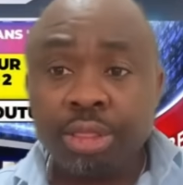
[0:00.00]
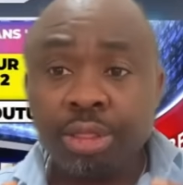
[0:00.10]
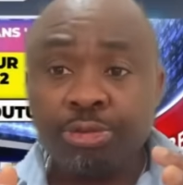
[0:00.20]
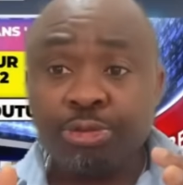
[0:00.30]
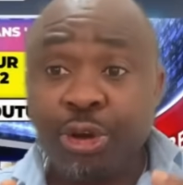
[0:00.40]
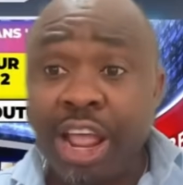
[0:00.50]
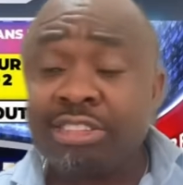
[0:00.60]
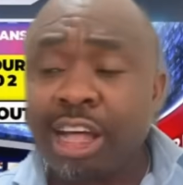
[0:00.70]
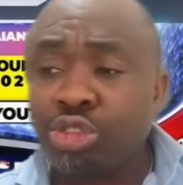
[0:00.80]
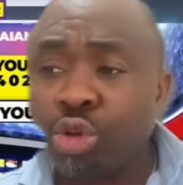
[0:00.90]
The
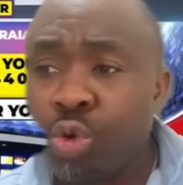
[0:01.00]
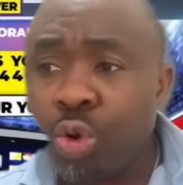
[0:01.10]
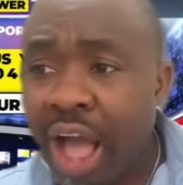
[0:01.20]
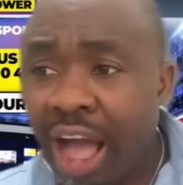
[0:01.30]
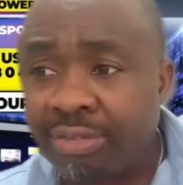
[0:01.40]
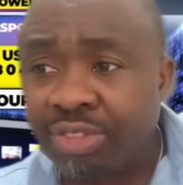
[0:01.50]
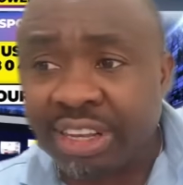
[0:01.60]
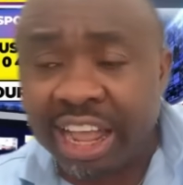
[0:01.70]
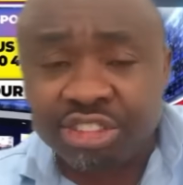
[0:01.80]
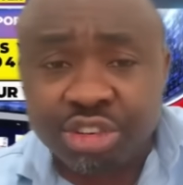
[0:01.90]
friends that Tolu have, the
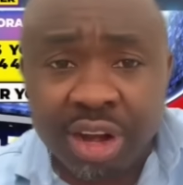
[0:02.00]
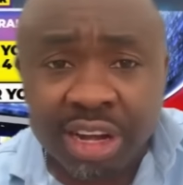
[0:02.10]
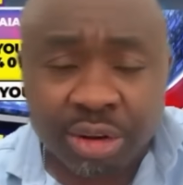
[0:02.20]
Nigerian